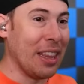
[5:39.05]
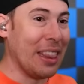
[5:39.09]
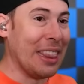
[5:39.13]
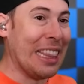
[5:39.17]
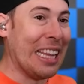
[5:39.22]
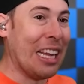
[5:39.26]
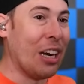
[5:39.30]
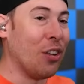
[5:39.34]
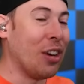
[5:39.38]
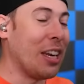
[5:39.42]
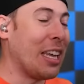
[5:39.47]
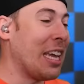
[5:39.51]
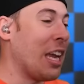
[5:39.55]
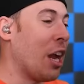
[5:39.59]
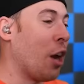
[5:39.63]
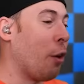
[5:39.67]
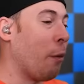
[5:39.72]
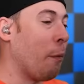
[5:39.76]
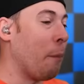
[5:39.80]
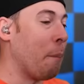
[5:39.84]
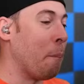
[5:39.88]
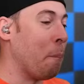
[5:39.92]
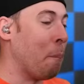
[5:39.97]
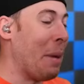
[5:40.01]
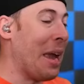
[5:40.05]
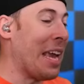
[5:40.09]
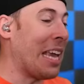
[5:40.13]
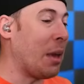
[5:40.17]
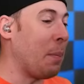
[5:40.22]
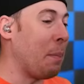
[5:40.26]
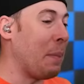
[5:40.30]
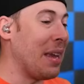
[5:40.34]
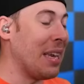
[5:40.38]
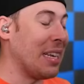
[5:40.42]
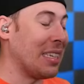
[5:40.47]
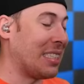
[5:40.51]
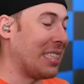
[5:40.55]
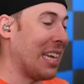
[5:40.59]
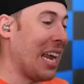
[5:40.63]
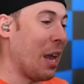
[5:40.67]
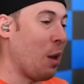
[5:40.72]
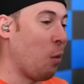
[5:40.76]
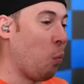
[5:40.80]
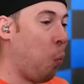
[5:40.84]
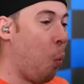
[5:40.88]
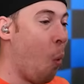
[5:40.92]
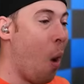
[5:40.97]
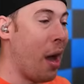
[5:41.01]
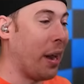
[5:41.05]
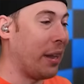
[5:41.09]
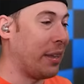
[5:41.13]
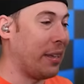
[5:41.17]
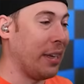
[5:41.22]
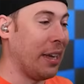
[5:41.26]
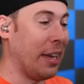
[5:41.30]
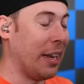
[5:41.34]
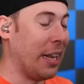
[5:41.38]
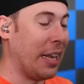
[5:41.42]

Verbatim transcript: Literally are making me say what?